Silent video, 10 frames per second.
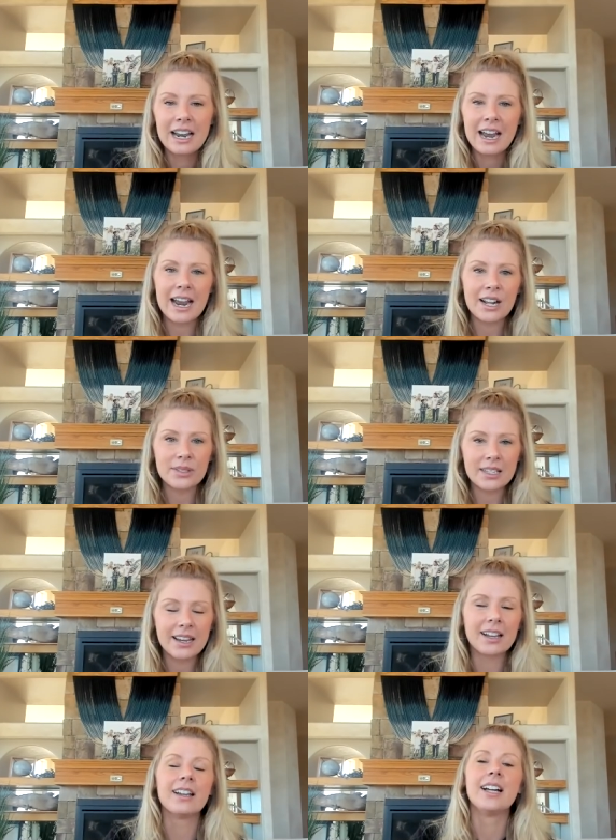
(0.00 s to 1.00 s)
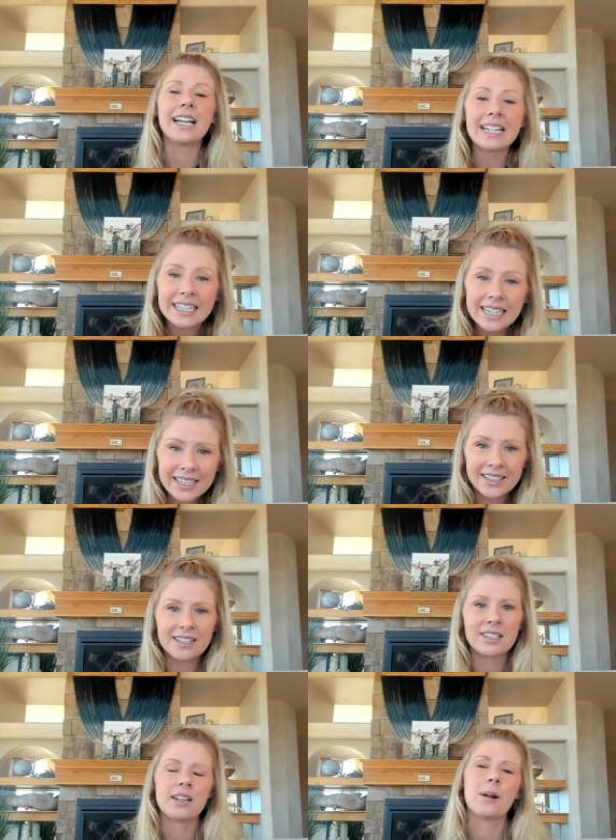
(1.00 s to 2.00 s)
And I was like, it
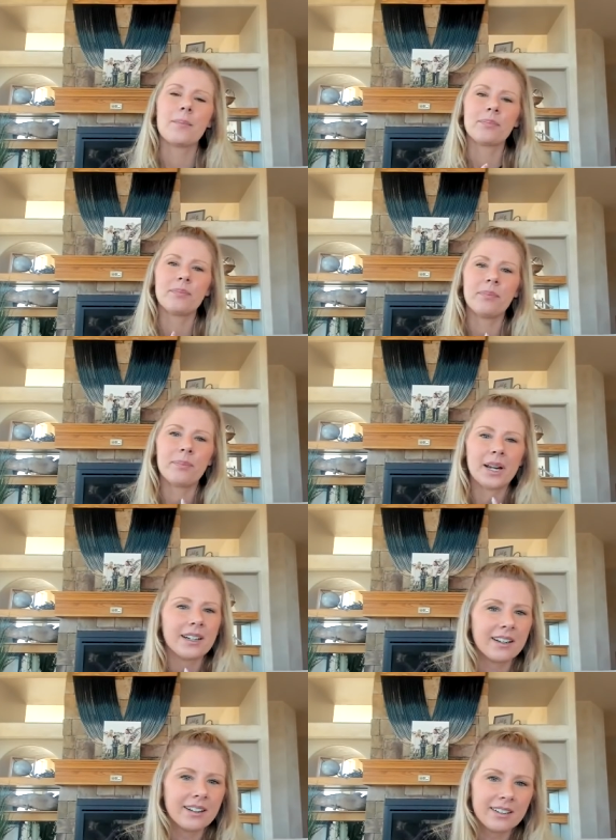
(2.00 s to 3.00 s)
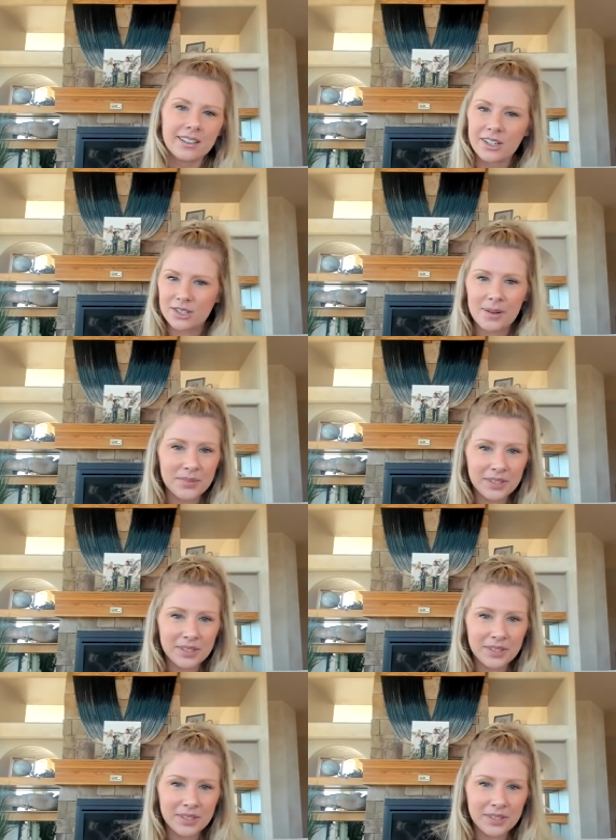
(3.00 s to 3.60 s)
is. But you know something